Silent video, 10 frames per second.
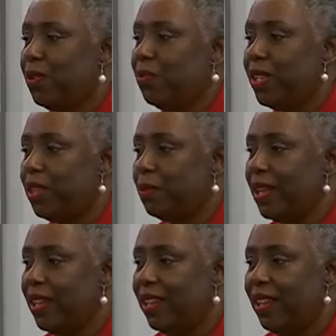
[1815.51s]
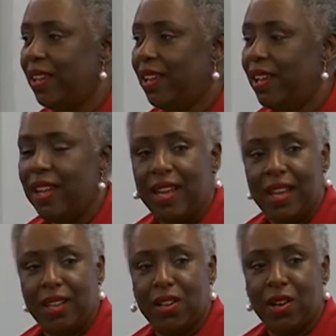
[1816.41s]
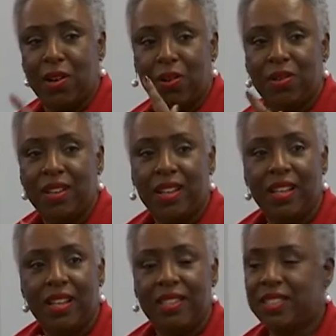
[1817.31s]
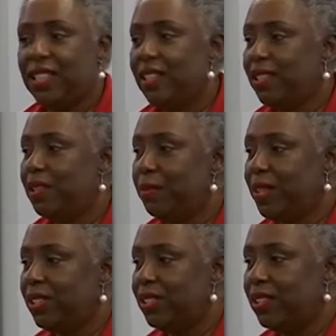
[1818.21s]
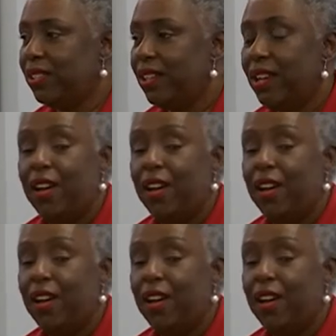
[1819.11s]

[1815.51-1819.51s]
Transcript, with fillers: with me and go and see the commissioner